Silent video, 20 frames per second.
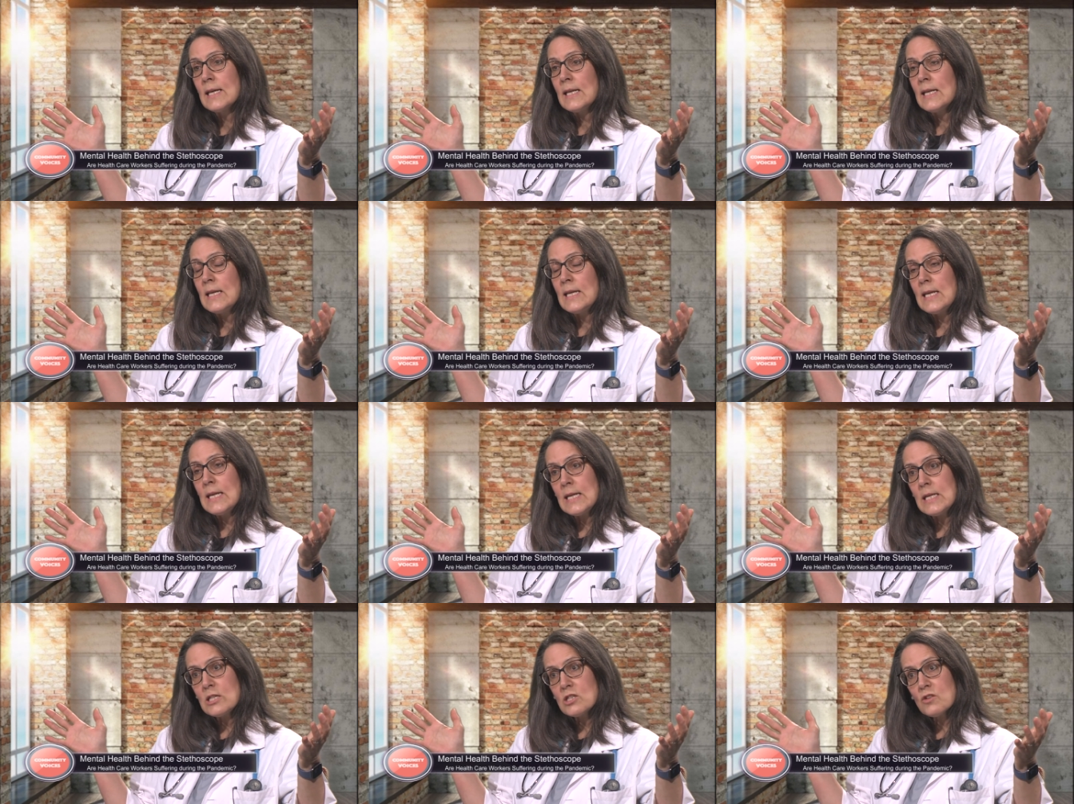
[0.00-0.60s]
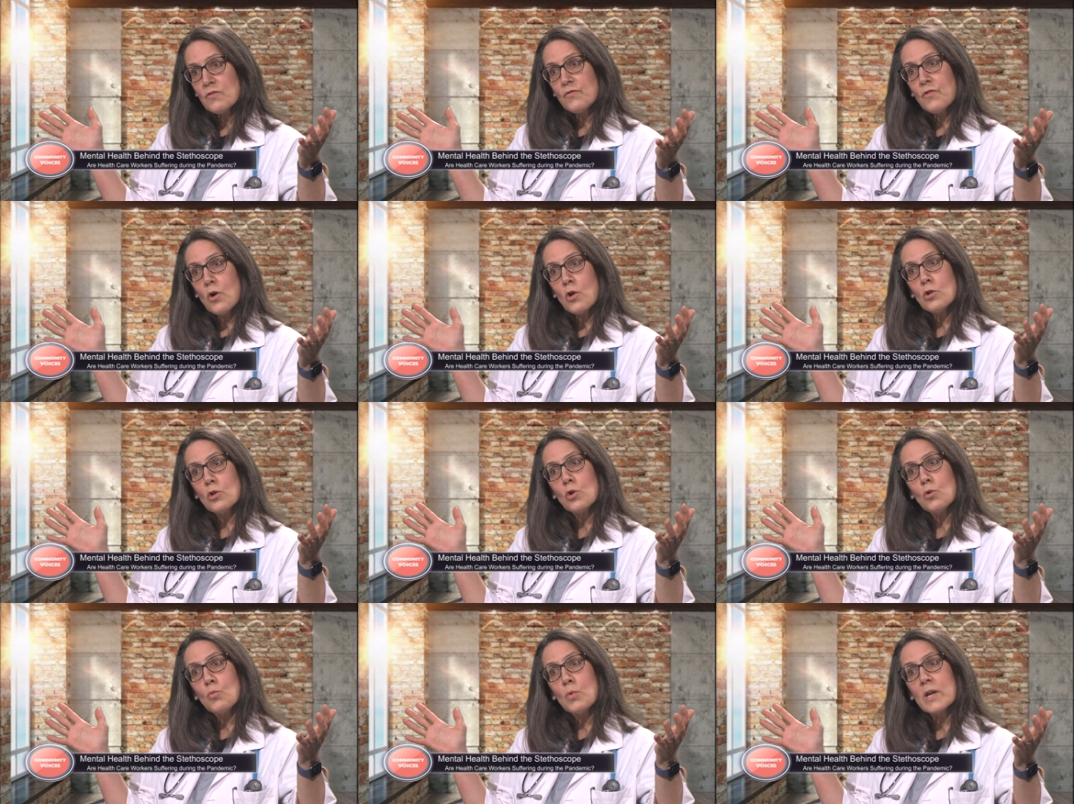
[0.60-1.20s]
need to
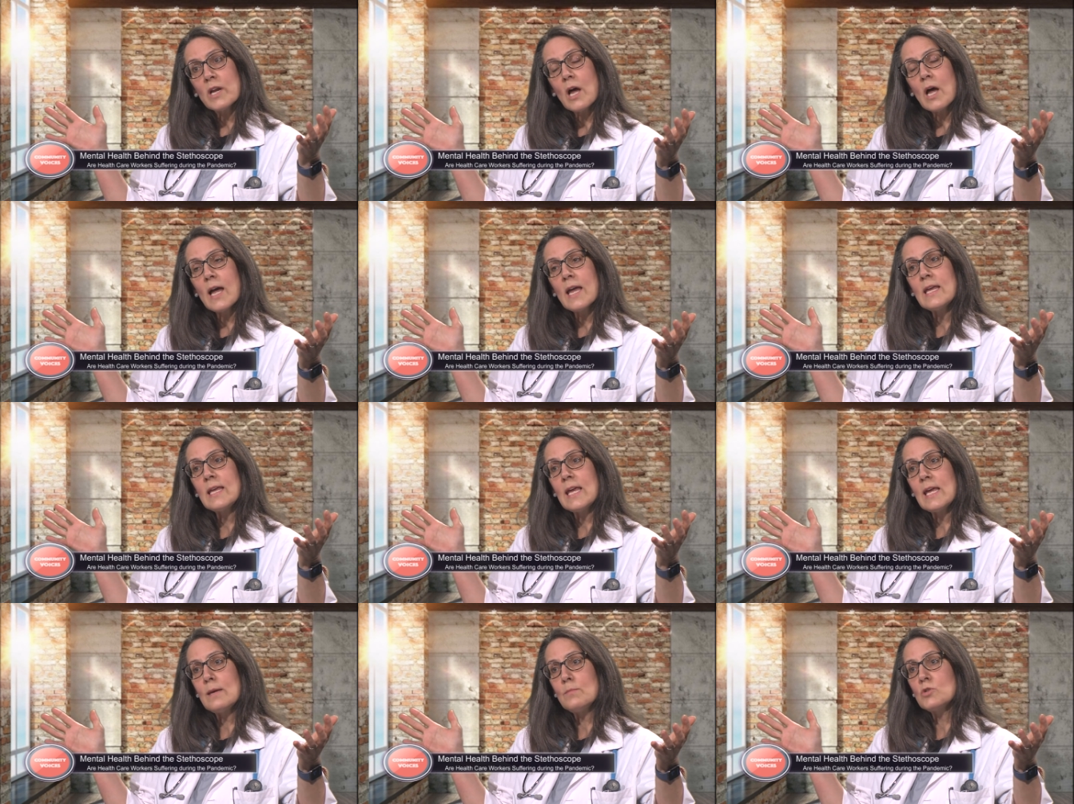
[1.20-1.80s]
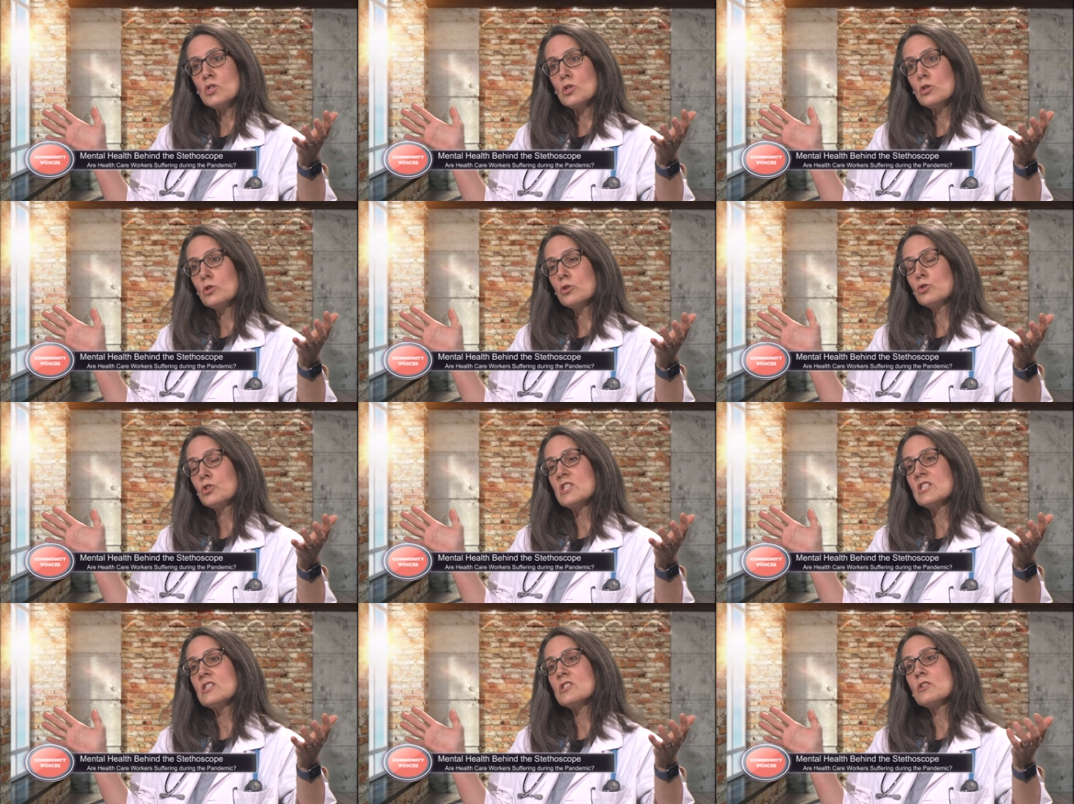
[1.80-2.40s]
follow what I came to
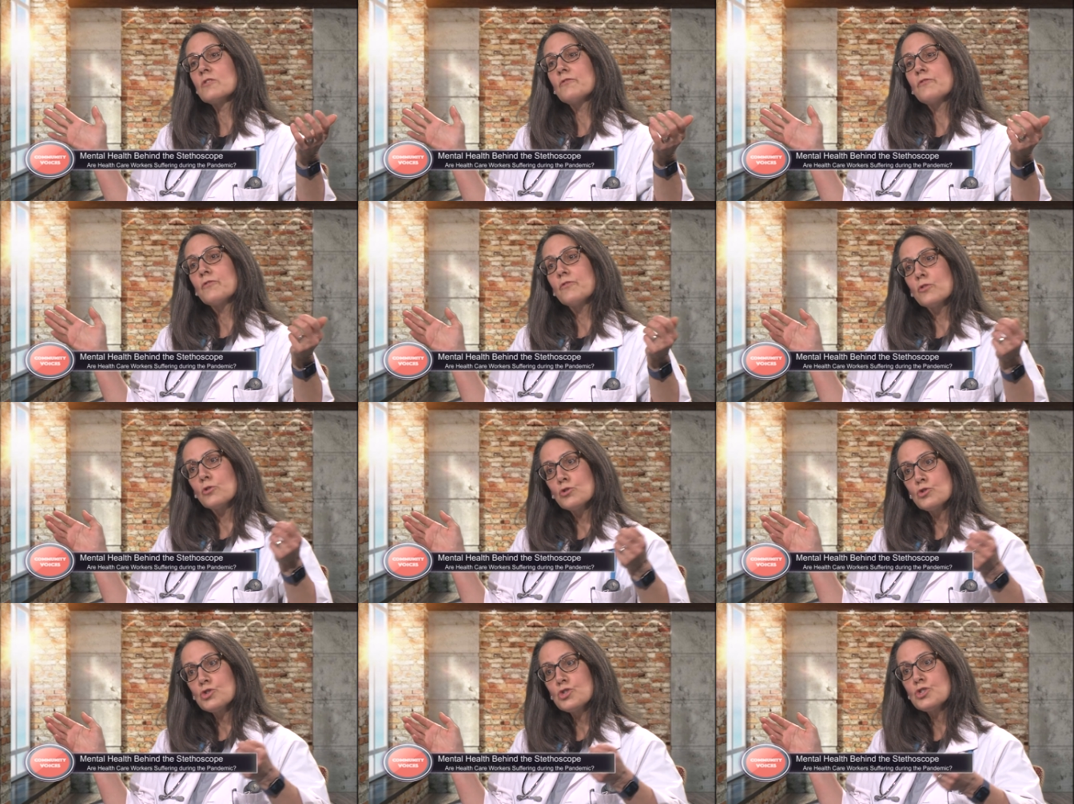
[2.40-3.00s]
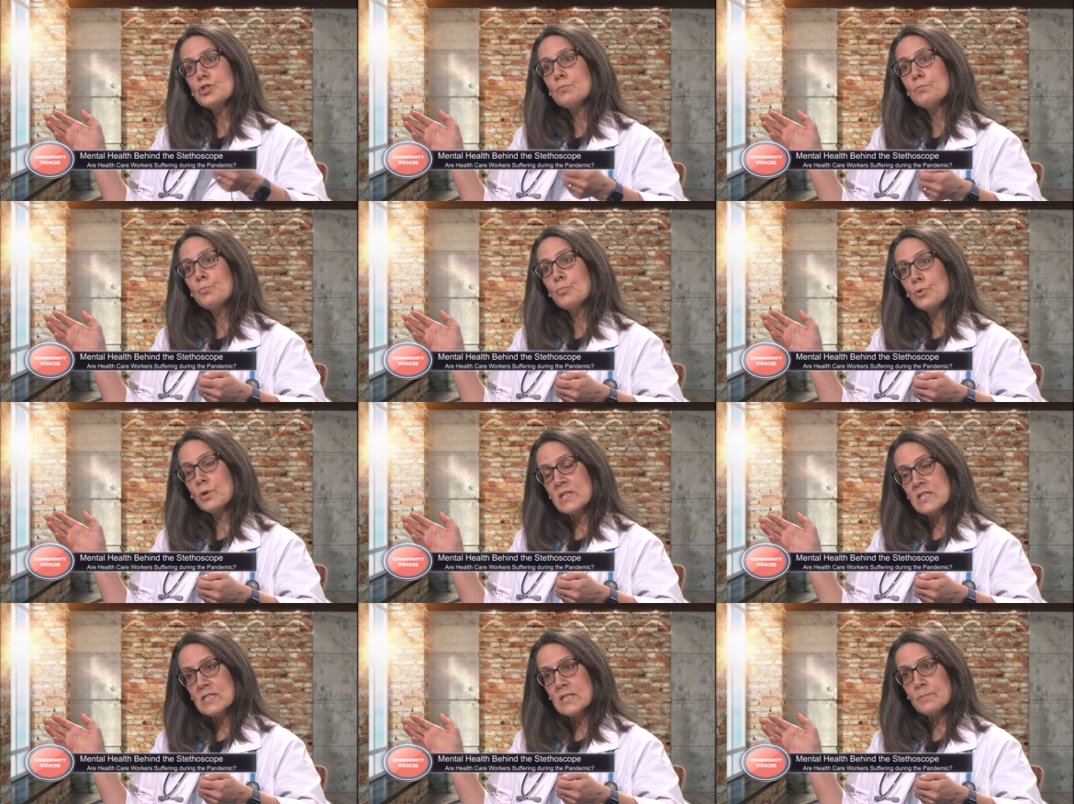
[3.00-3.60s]
learn as the first
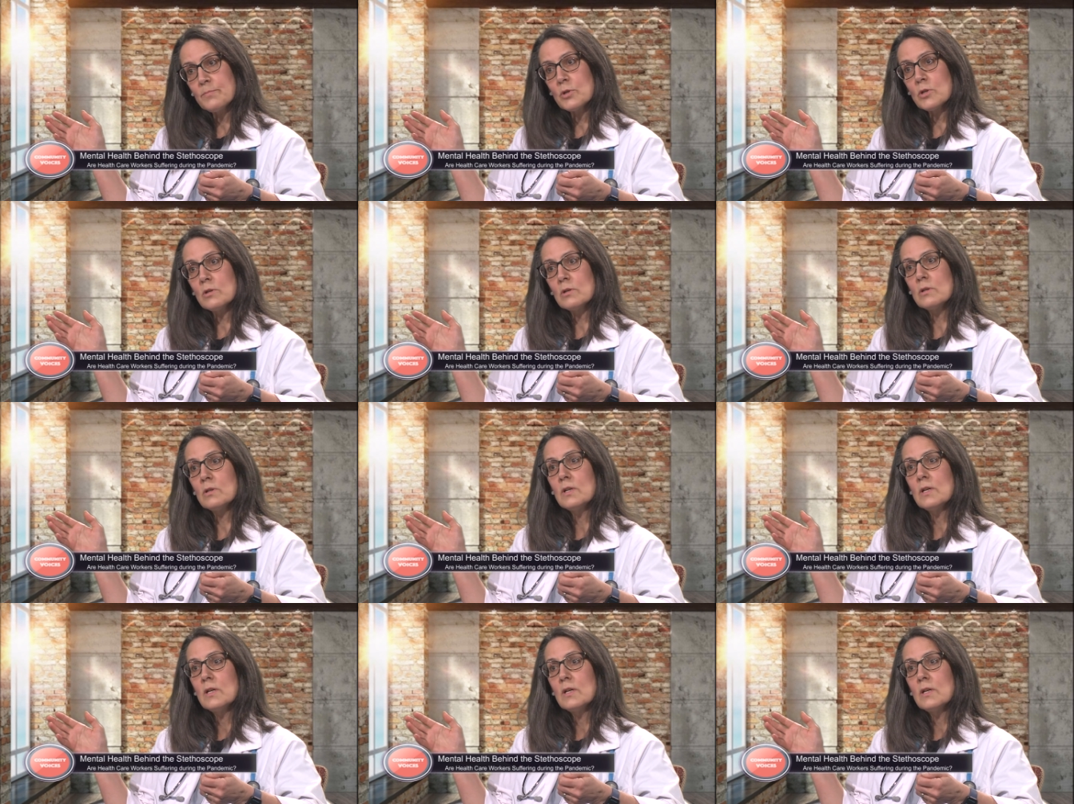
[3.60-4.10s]
principle